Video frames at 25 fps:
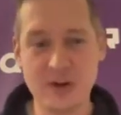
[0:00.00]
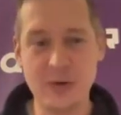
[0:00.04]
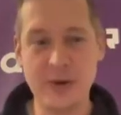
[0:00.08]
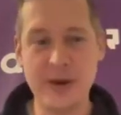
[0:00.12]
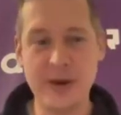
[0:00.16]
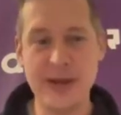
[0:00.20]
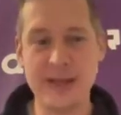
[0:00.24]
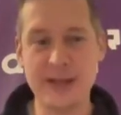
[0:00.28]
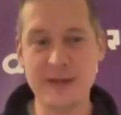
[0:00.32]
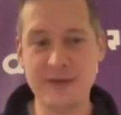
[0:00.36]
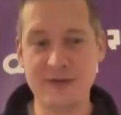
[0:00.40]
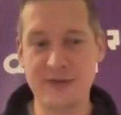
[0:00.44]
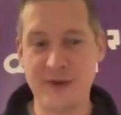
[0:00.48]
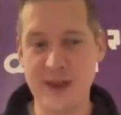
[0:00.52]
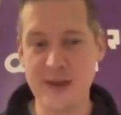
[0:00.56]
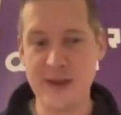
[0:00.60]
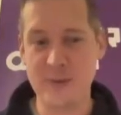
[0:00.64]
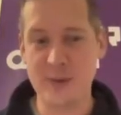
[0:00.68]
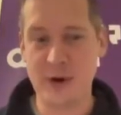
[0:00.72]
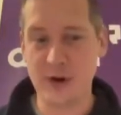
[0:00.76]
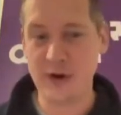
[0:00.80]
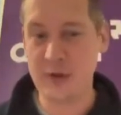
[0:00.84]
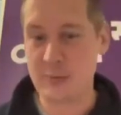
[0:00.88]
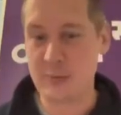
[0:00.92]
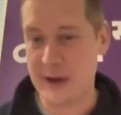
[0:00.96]
a great
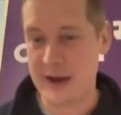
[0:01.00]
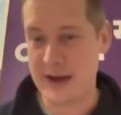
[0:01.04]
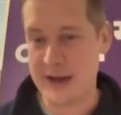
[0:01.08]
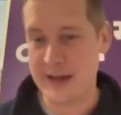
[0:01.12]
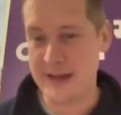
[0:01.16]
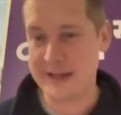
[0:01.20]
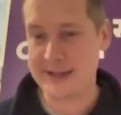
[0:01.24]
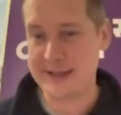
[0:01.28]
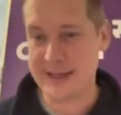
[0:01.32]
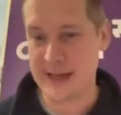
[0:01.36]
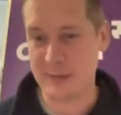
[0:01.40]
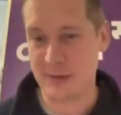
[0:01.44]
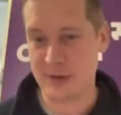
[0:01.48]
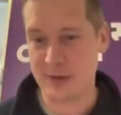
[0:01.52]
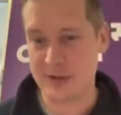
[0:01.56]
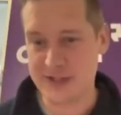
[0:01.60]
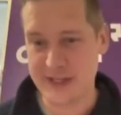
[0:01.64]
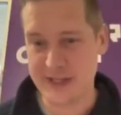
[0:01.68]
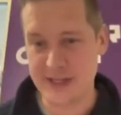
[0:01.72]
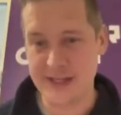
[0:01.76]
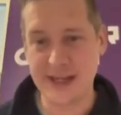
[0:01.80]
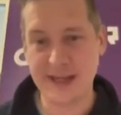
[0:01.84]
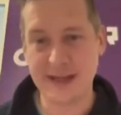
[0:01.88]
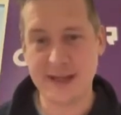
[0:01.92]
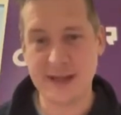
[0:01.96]
framework by Simon
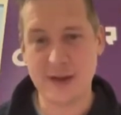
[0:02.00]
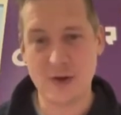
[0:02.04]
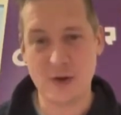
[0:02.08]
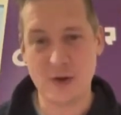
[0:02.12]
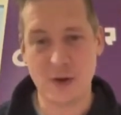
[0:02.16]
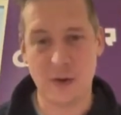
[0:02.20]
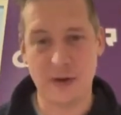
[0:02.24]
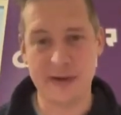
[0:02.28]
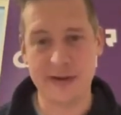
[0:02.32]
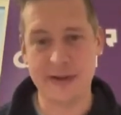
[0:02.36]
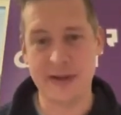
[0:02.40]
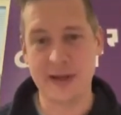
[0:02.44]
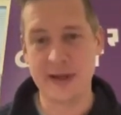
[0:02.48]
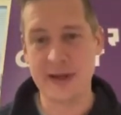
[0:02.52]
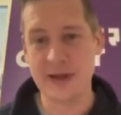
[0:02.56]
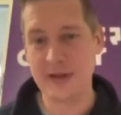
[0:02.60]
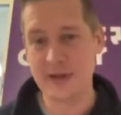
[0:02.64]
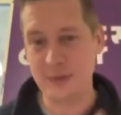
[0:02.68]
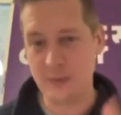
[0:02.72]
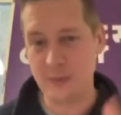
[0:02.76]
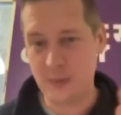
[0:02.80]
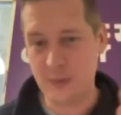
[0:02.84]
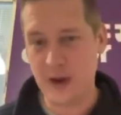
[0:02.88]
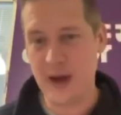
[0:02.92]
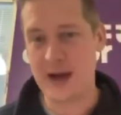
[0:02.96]
Sinek called
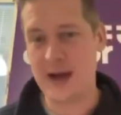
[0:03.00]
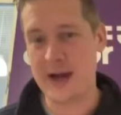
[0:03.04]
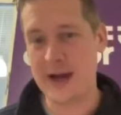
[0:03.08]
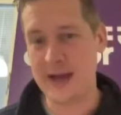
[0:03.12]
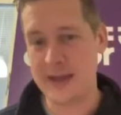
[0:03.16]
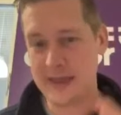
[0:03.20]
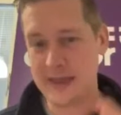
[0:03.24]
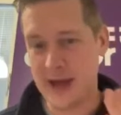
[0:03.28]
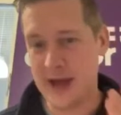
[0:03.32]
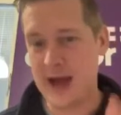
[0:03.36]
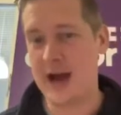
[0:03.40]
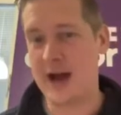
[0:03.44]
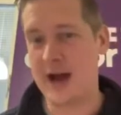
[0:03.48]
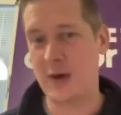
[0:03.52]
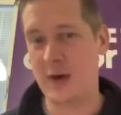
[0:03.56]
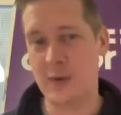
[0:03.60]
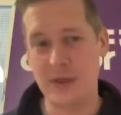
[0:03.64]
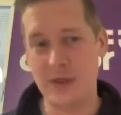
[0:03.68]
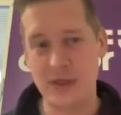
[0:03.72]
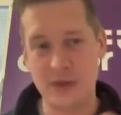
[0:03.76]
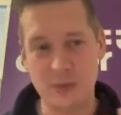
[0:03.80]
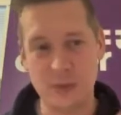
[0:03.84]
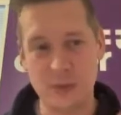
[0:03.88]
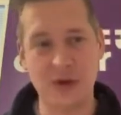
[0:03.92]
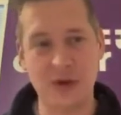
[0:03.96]
the why, the how,
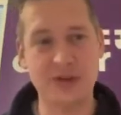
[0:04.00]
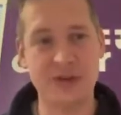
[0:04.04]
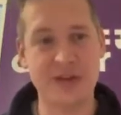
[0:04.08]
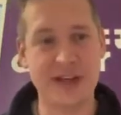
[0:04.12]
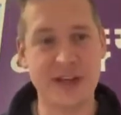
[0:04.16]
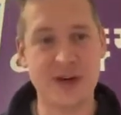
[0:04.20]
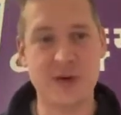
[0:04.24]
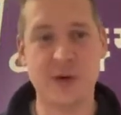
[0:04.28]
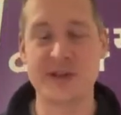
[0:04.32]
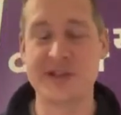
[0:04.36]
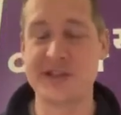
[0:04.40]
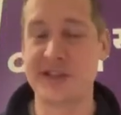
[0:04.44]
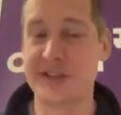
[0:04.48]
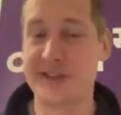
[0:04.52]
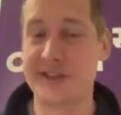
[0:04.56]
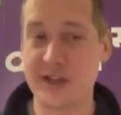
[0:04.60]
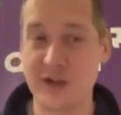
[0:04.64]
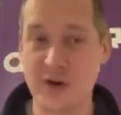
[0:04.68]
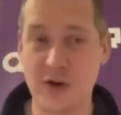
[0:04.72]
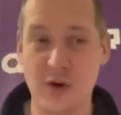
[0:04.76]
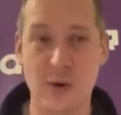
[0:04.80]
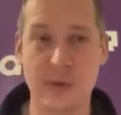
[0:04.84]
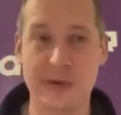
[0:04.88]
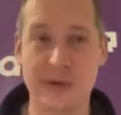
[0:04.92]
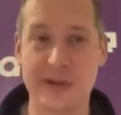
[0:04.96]
and the what. He calls it the
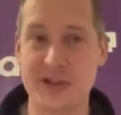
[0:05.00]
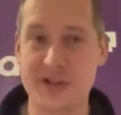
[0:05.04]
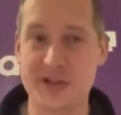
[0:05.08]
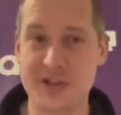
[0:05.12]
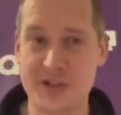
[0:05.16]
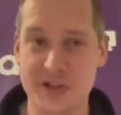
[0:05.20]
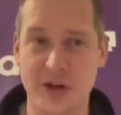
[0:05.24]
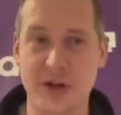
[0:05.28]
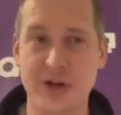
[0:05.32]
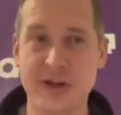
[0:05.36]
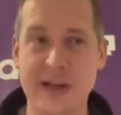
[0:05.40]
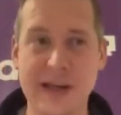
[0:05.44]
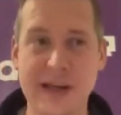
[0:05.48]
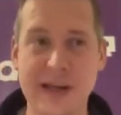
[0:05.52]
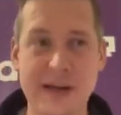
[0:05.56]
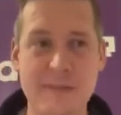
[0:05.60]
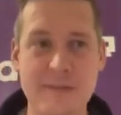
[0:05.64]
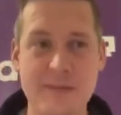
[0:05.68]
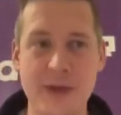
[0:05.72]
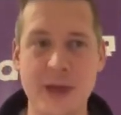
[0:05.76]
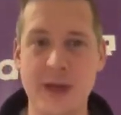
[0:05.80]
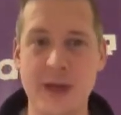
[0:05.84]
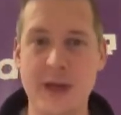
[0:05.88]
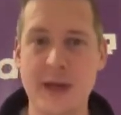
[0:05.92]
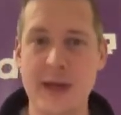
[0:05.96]
golden circle.
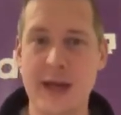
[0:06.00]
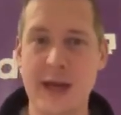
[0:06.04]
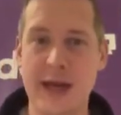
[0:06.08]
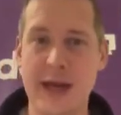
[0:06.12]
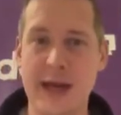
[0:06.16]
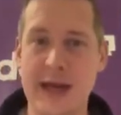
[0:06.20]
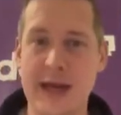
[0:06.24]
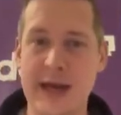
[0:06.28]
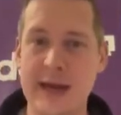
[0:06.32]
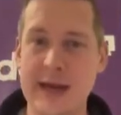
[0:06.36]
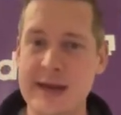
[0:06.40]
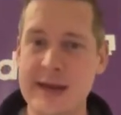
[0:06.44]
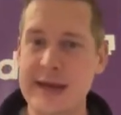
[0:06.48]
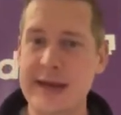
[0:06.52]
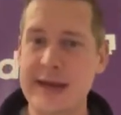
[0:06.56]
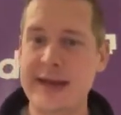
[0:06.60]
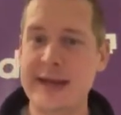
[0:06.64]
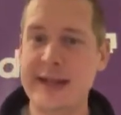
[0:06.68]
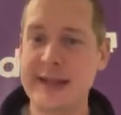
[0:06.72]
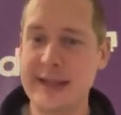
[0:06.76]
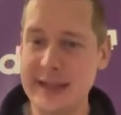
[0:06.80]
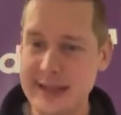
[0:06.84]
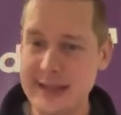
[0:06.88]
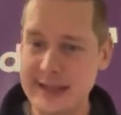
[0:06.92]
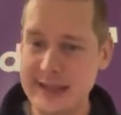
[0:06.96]
And
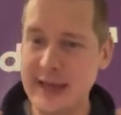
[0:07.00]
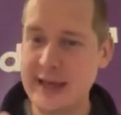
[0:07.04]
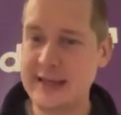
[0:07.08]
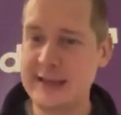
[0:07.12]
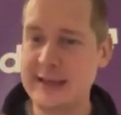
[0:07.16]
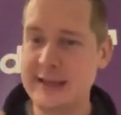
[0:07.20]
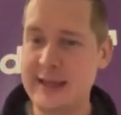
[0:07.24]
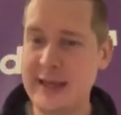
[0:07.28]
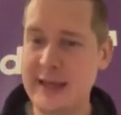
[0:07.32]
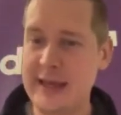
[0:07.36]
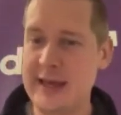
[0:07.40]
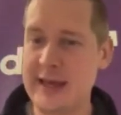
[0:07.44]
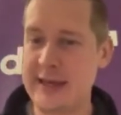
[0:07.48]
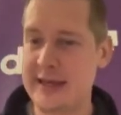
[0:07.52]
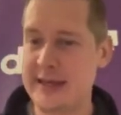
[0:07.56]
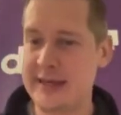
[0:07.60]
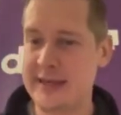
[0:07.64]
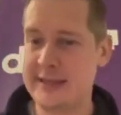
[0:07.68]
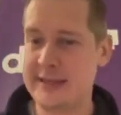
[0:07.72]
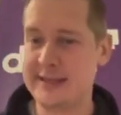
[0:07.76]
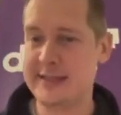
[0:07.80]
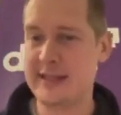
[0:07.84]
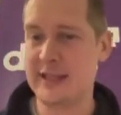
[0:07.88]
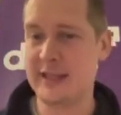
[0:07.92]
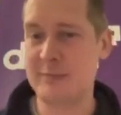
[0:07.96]
the idea
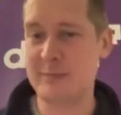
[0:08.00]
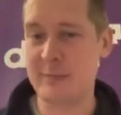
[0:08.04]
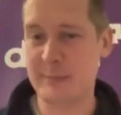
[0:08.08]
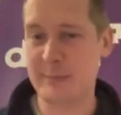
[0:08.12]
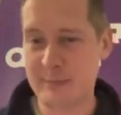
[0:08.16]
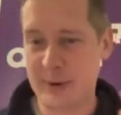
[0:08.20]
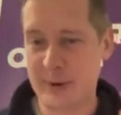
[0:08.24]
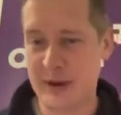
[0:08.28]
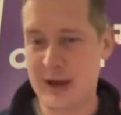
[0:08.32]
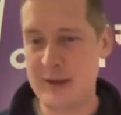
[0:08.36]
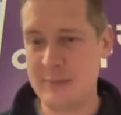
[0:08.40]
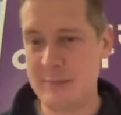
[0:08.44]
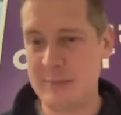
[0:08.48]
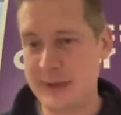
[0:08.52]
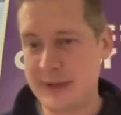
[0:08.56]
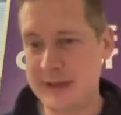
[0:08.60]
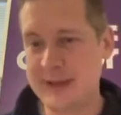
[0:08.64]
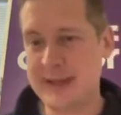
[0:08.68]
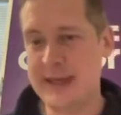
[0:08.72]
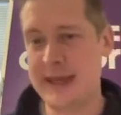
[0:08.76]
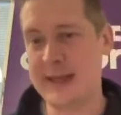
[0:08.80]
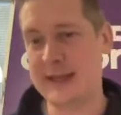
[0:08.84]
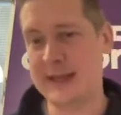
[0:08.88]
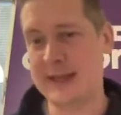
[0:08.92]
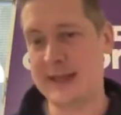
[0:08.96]
is that by
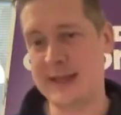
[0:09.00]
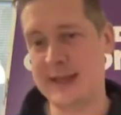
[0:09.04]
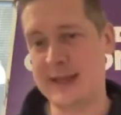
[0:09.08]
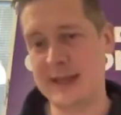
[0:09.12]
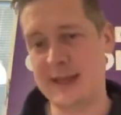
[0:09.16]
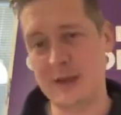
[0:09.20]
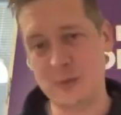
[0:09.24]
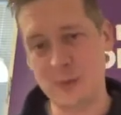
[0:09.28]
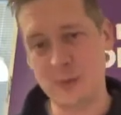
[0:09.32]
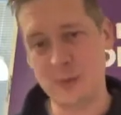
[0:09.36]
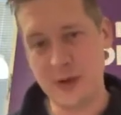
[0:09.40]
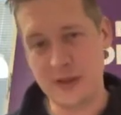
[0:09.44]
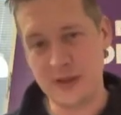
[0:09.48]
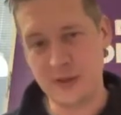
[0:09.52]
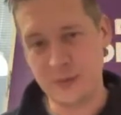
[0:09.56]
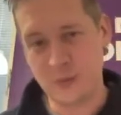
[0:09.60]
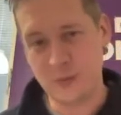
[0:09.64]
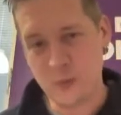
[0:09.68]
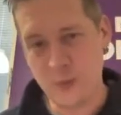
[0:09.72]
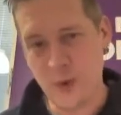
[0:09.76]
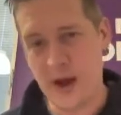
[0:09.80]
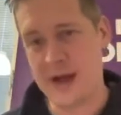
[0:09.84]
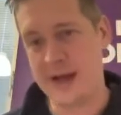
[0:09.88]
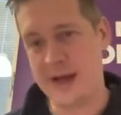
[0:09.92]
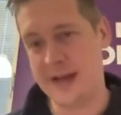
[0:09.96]
beginning with the
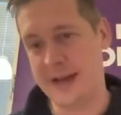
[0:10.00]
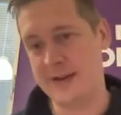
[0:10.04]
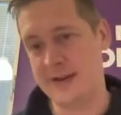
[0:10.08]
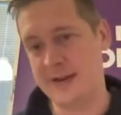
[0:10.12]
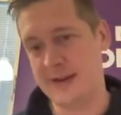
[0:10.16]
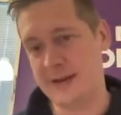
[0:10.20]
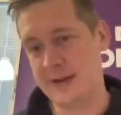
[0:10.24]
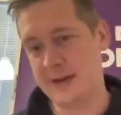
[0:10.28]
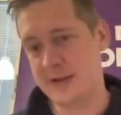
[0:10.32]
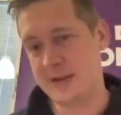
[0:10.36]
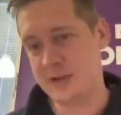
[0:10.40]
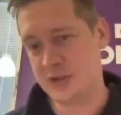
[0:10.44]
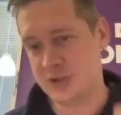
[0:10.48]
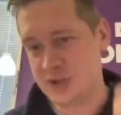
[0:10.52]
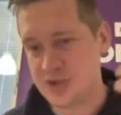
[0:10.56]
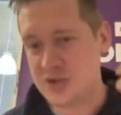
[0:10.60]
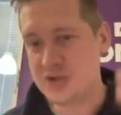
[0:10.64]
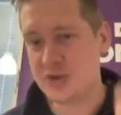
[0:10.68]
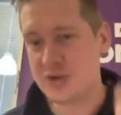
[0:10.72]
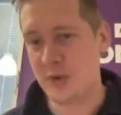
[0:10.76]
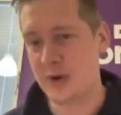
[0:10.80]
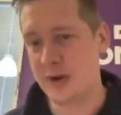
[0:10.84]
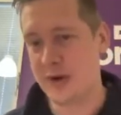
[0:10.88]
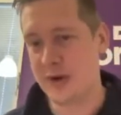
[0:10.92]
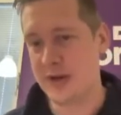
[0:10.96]
why, the
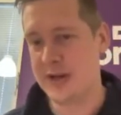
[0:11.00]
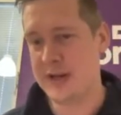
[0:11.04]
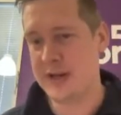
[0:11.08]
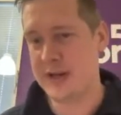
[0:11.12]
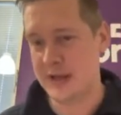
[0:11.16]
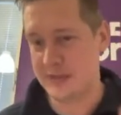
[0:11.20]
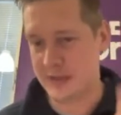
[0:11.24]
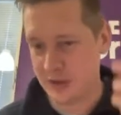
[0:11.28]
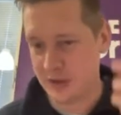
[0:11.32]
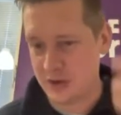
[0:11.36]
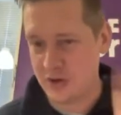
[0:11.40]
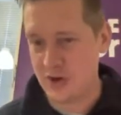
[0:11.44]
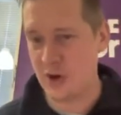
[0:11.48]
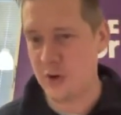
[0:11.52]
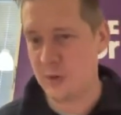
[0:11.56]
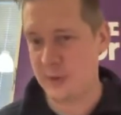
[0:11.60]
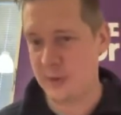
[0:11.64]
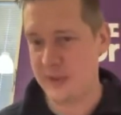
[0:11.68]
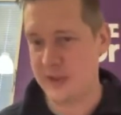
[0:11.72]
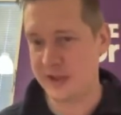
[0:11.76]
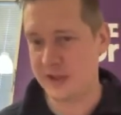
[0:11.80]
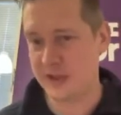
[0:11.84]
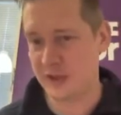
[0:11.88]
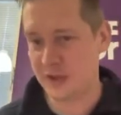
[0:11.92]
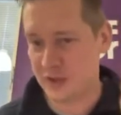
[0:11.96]
story and the
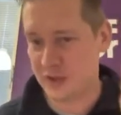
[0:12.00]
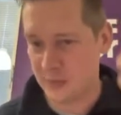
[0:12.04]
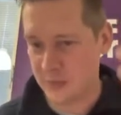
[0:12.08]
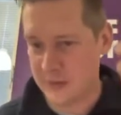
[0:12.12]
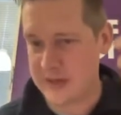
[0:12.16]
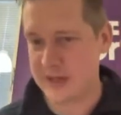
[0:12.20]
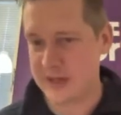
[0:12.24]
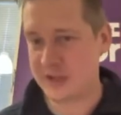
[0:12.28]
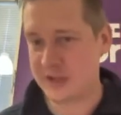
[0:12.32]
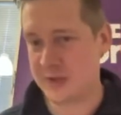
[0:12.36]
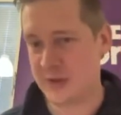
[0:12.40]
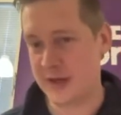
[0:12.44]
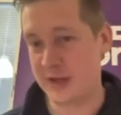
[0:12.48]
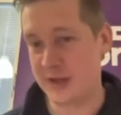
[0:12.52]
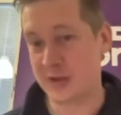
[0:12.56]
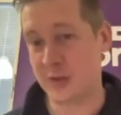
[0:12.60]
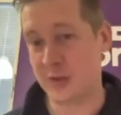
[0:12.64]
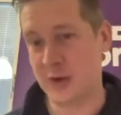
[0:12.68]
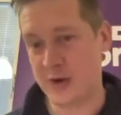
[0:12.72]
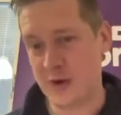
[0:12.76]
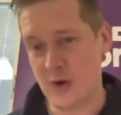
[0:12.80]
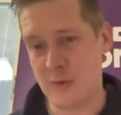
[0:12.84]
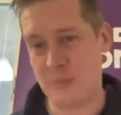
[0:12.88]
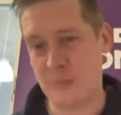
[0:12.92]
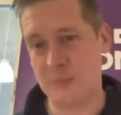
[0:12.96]
goal that you're really trying
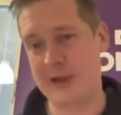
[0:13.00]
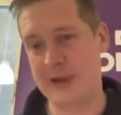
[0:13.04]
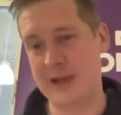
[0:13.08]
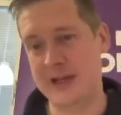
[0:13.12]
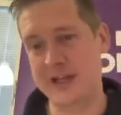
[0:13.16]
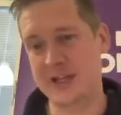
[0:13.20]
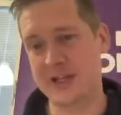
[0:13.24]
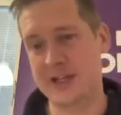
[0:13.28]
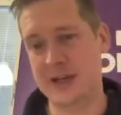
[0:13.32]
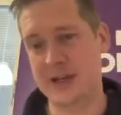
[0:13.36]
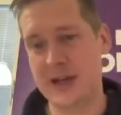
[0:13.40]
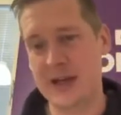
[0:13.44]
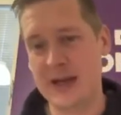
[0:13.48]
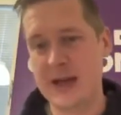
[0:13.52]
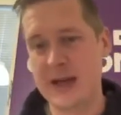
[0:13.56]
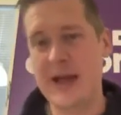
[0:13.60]
to accomplish,